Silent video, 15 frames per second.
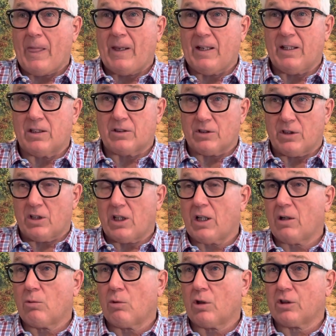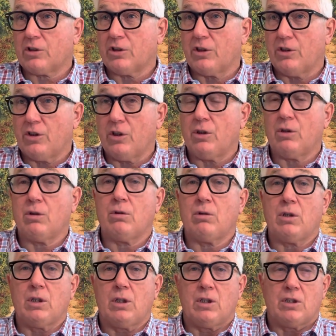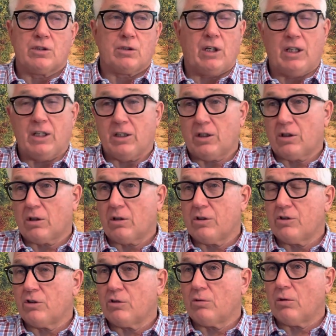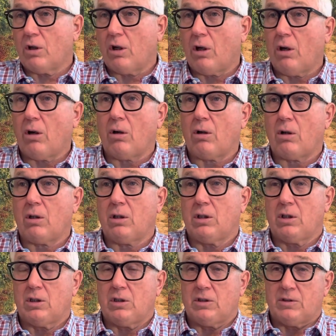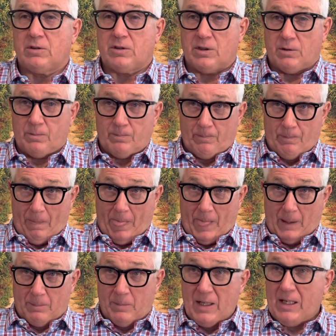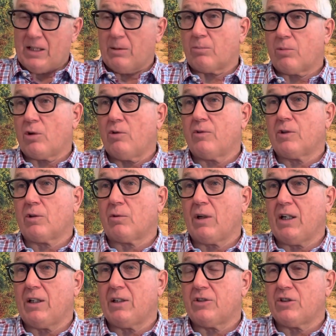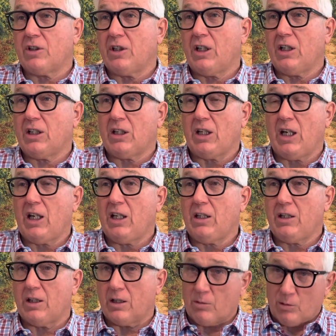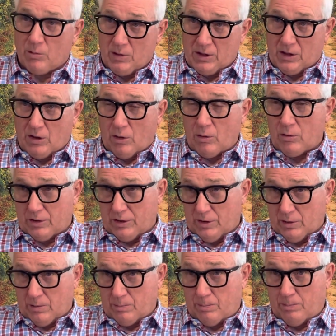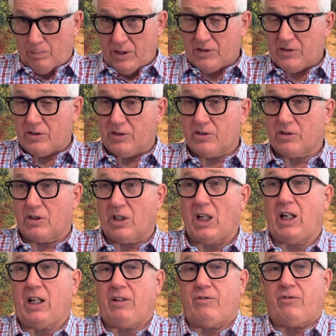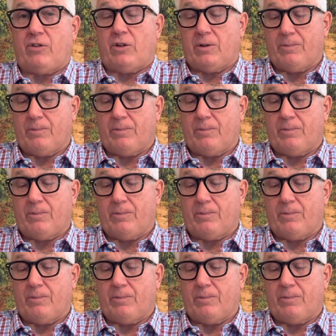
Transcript: and there's a lot of work to do. So I encourage you all to make improving the rate of genetic gain the number one goal in your business life.